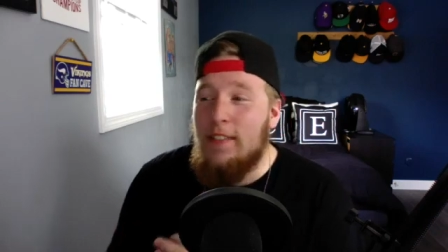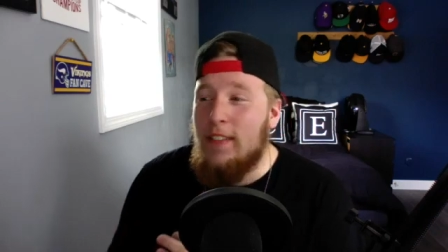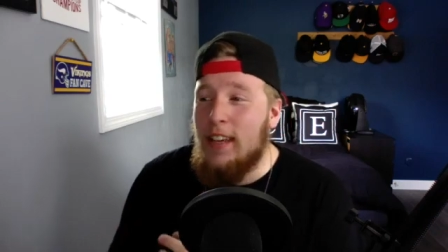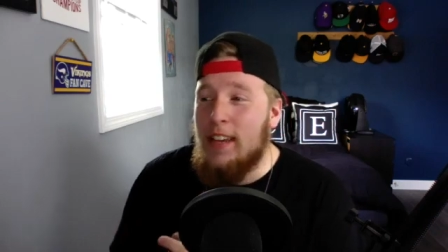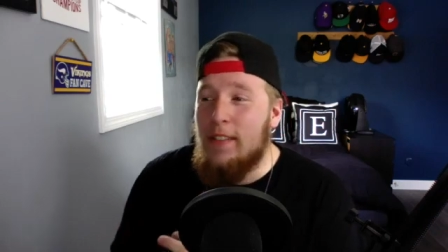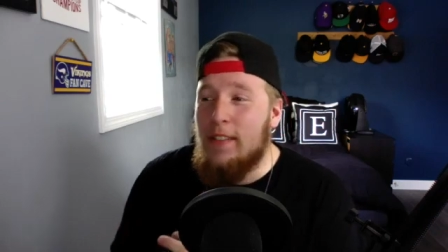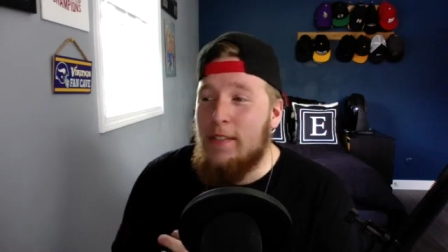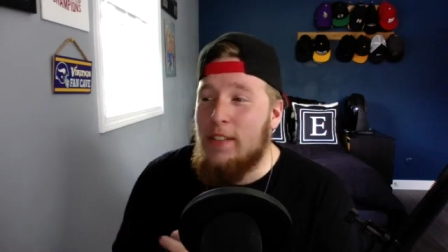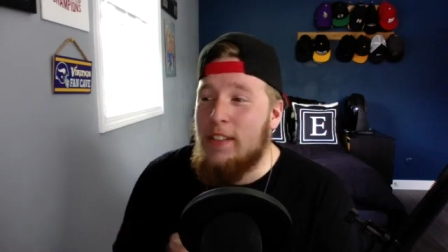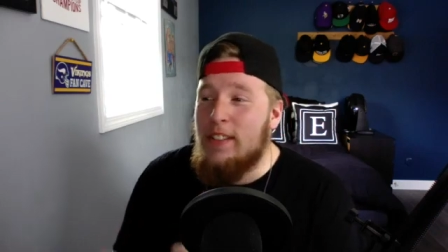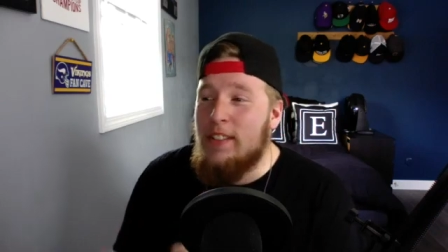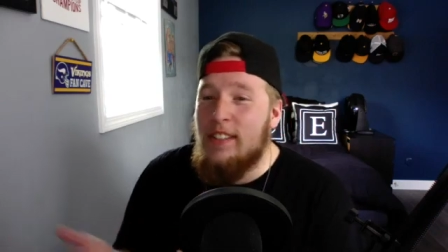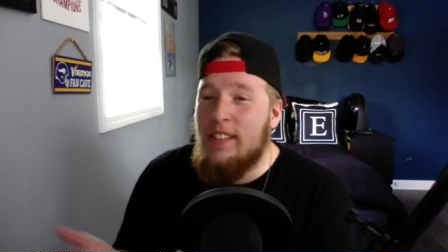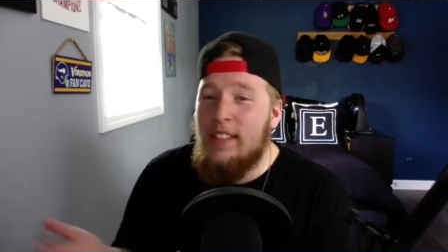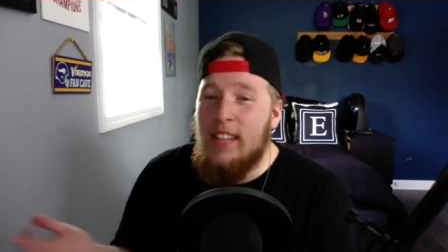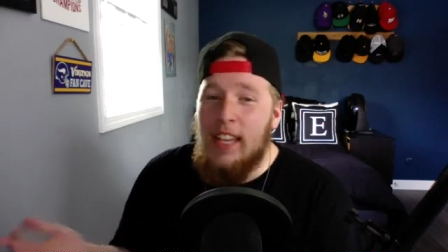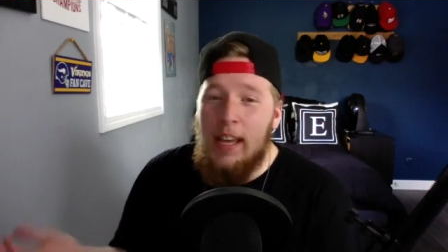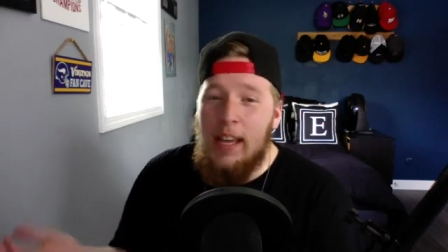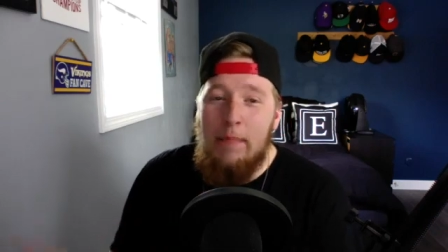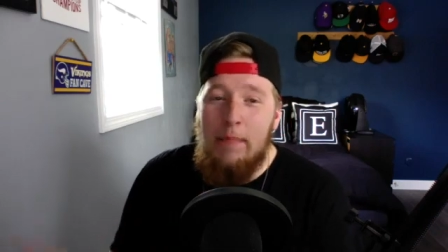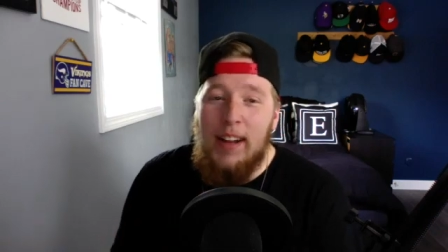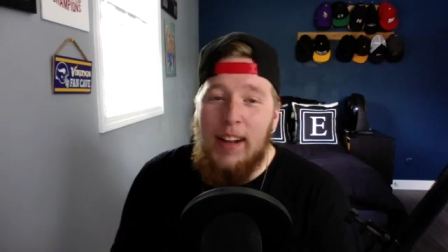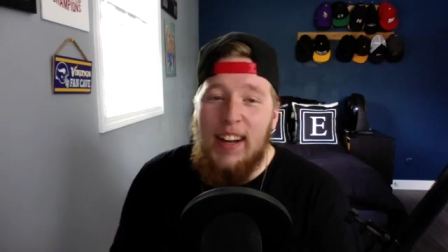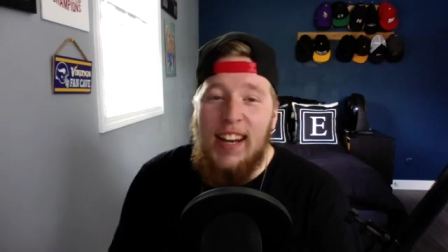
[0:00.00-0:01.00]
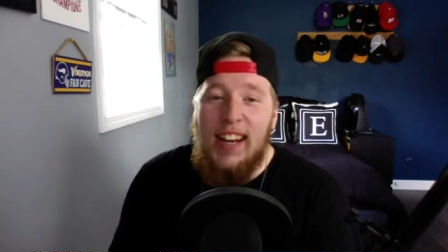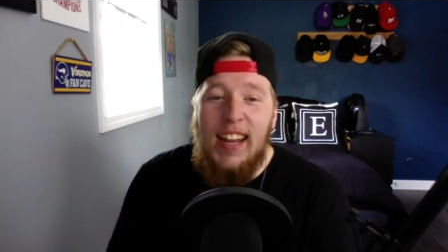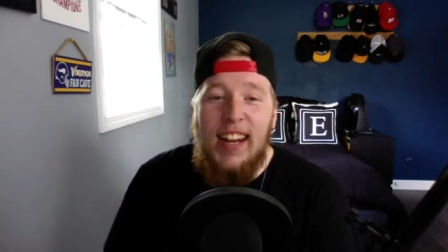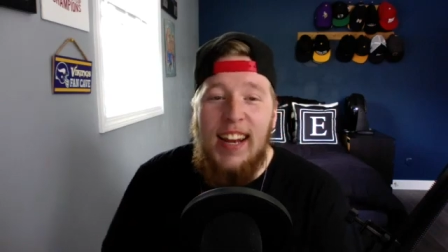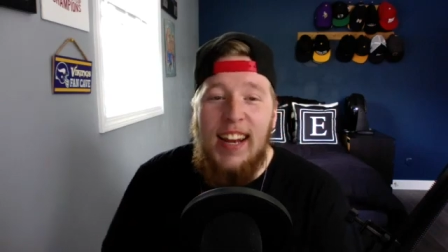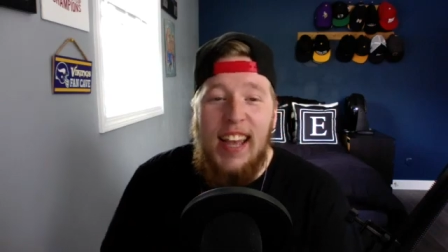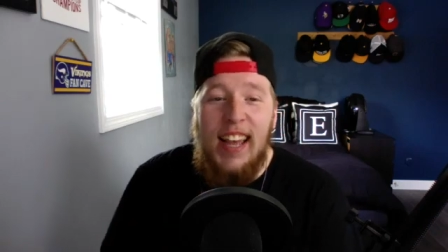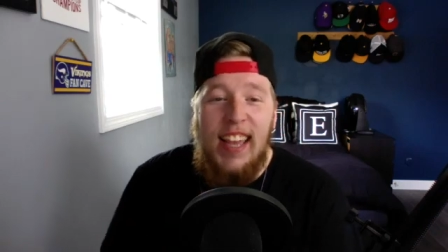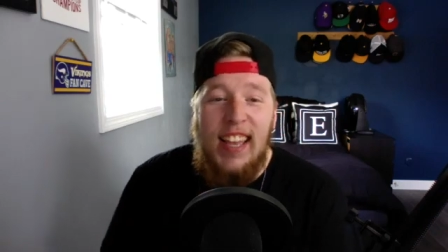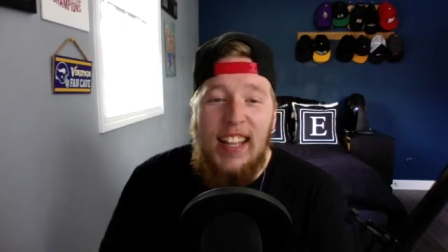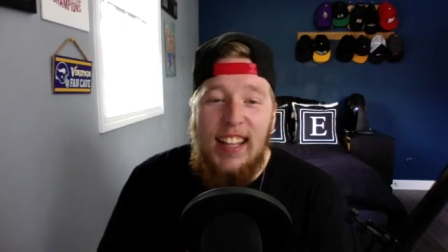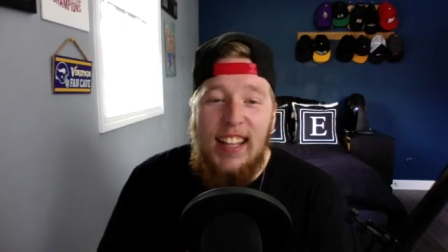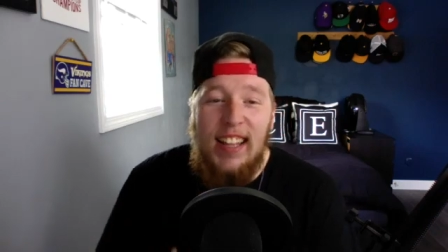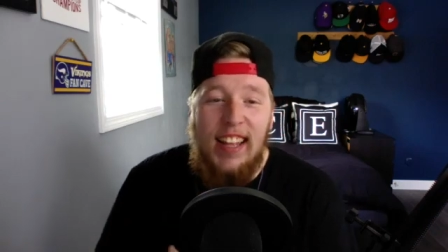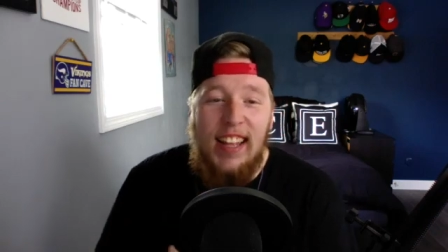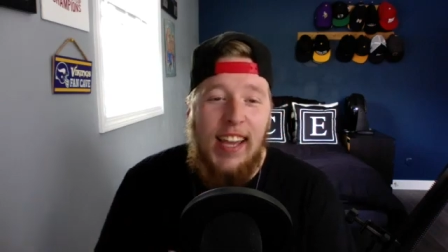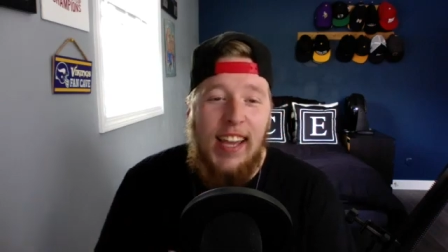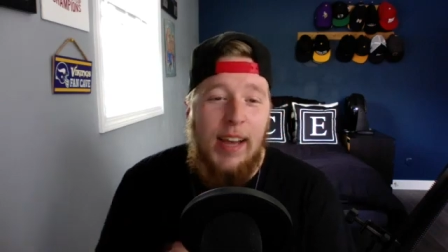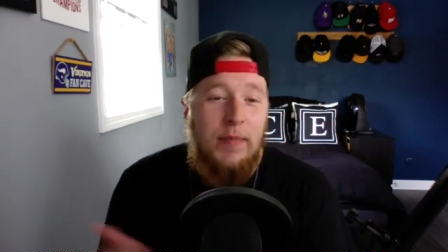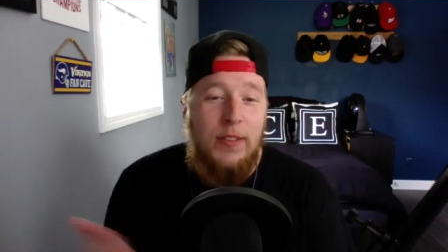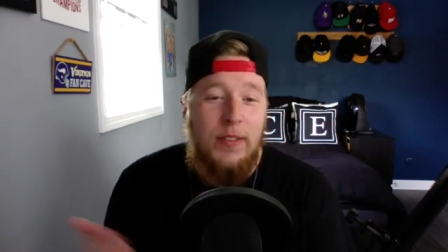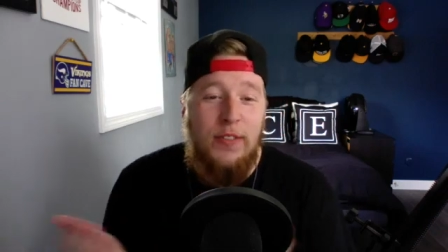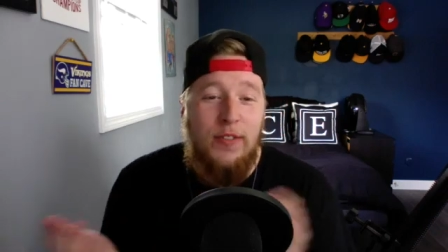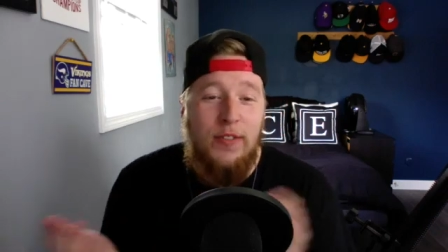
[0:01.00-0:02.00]
like if it's just like a Monday night and like
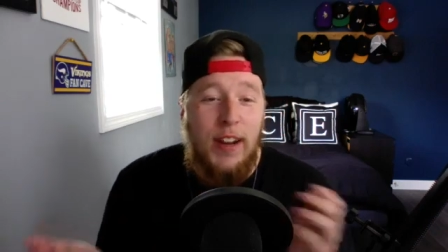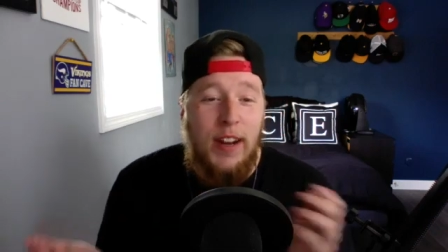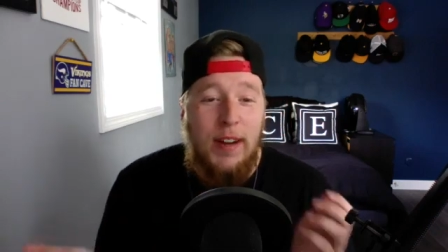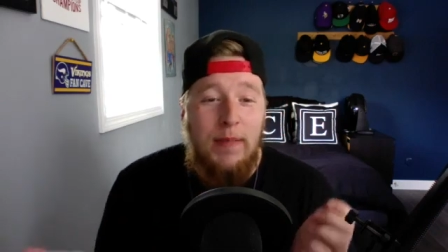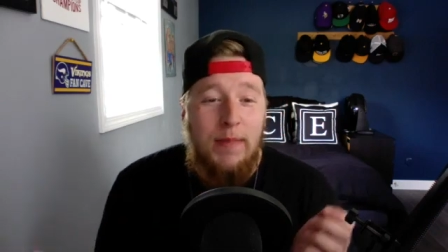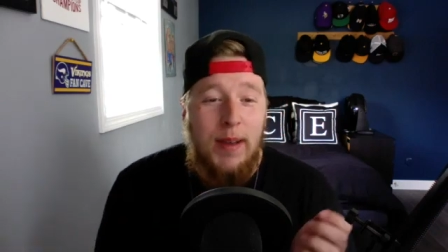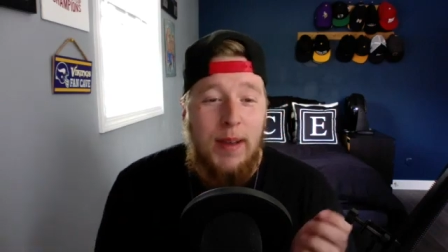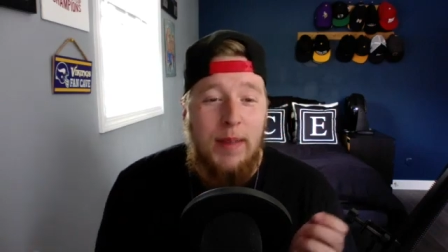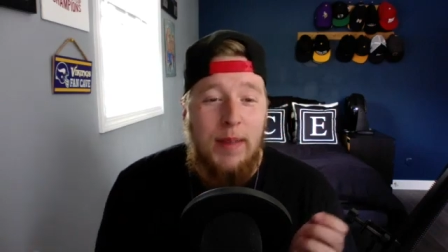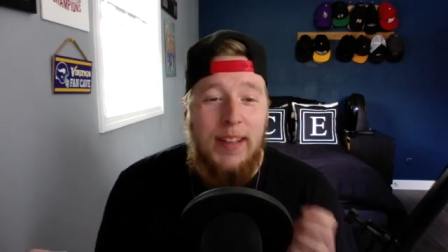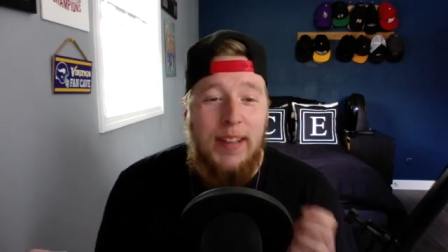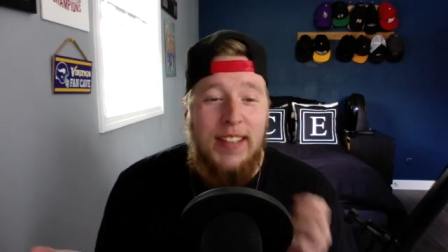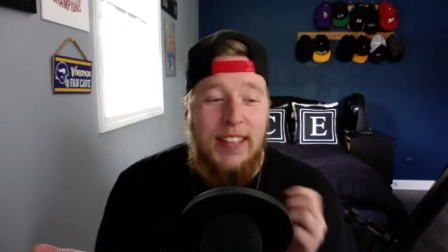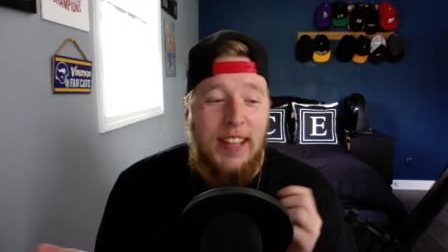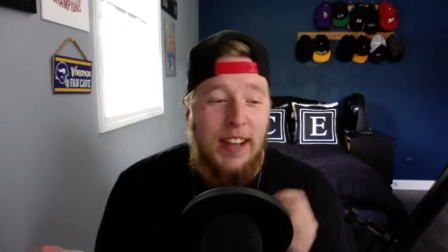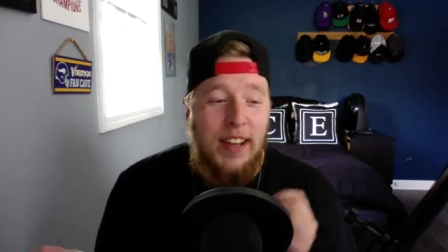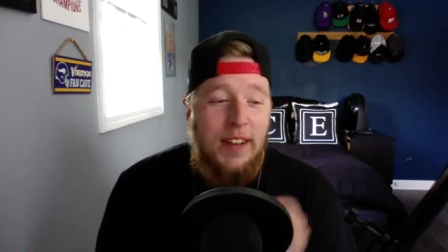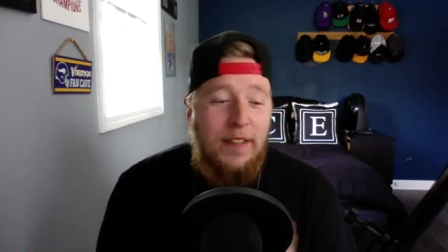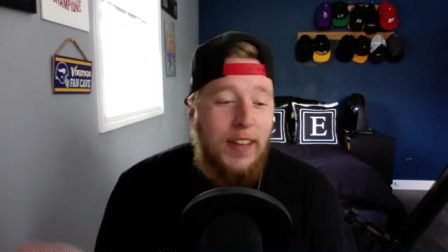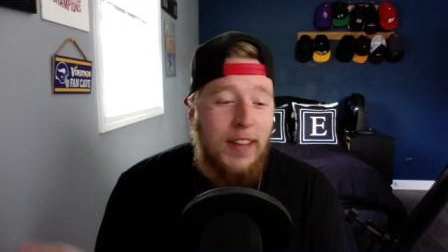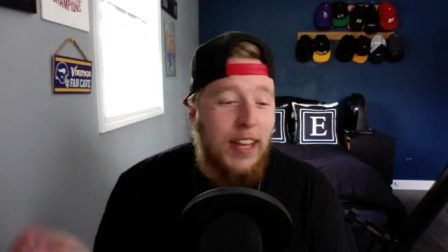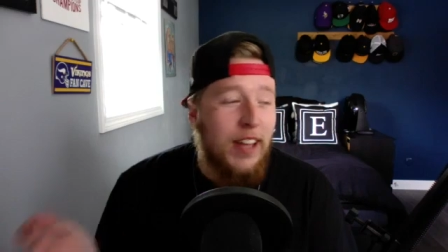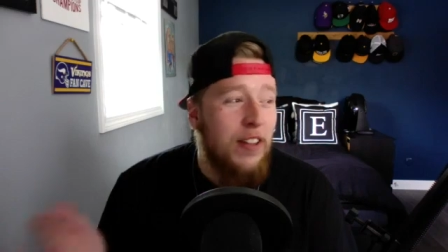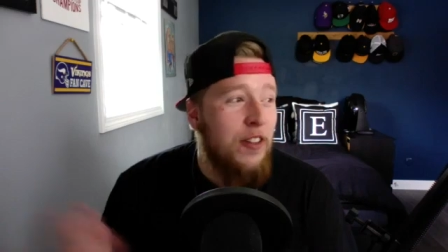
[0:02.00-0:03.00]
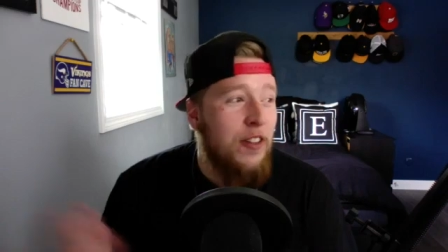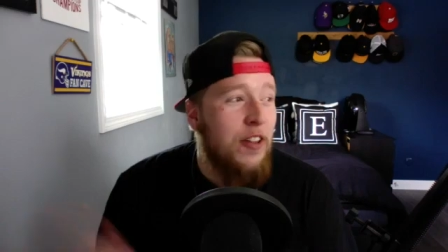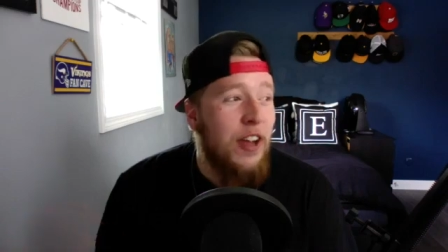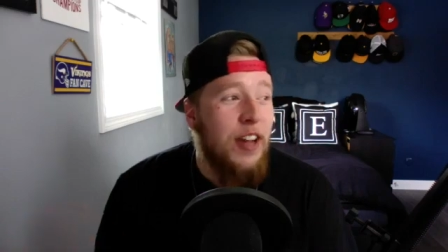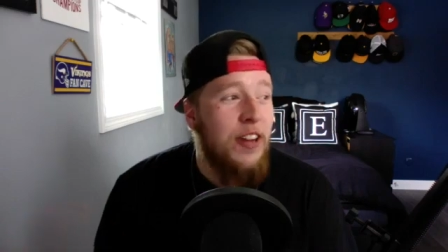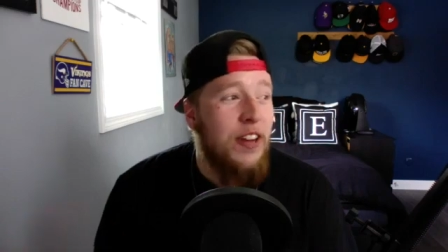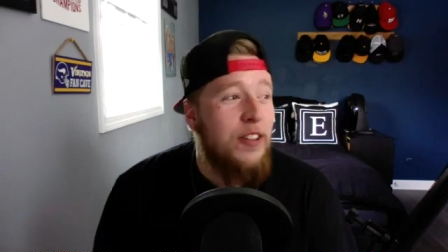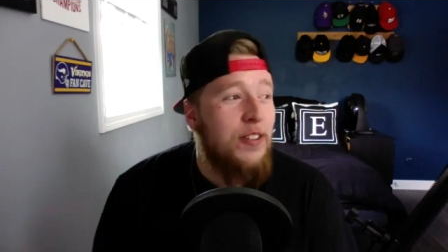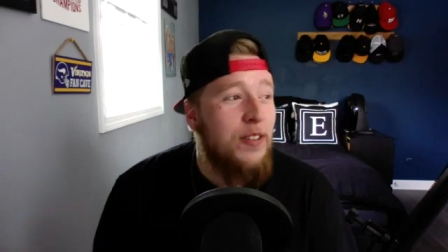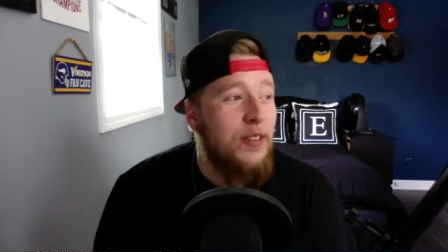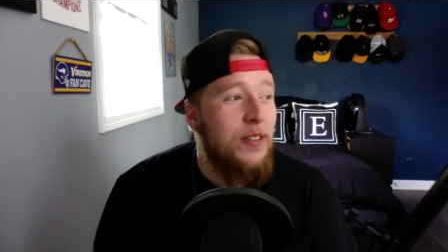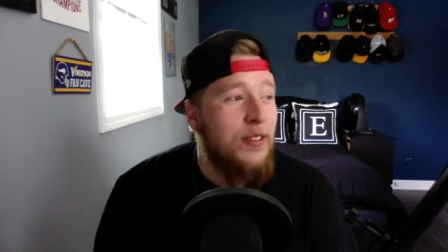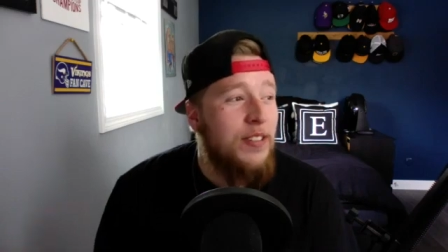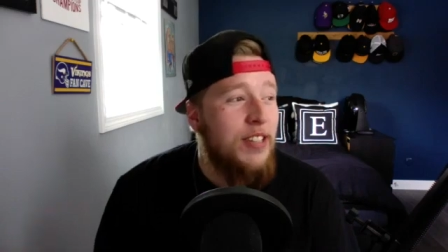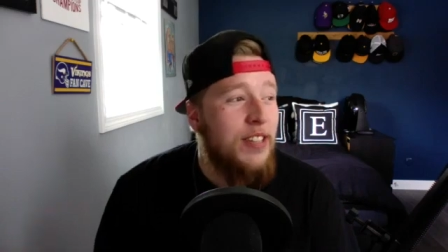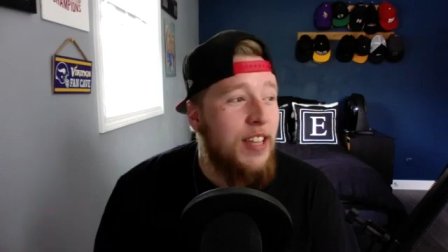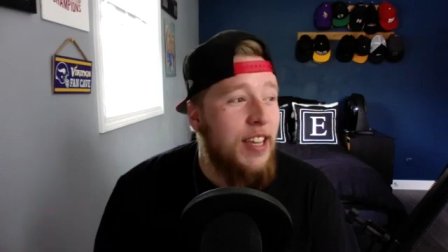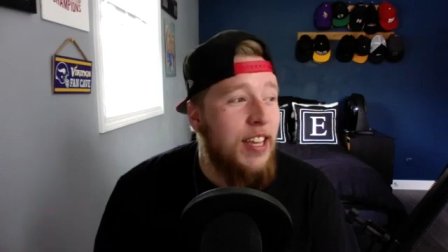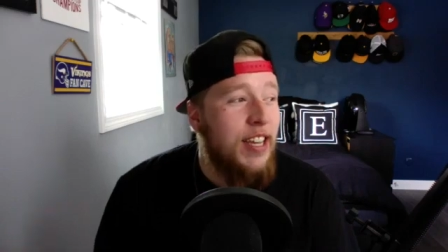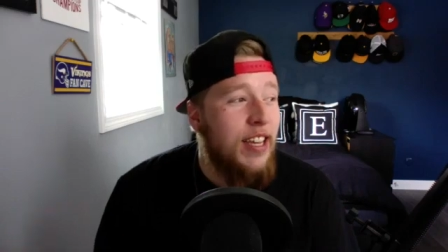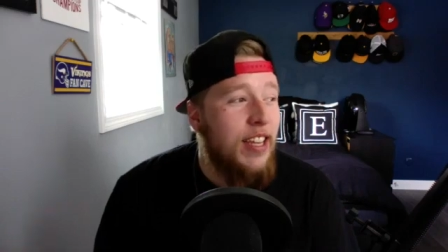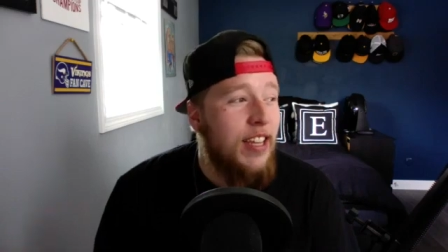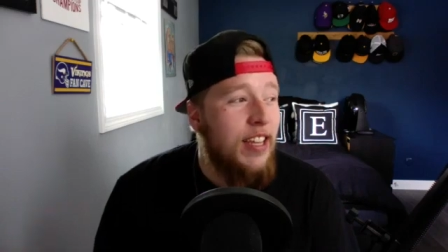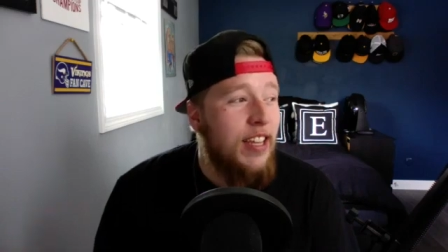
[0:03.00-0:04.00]
I'm just writing by myself, like a lot of those like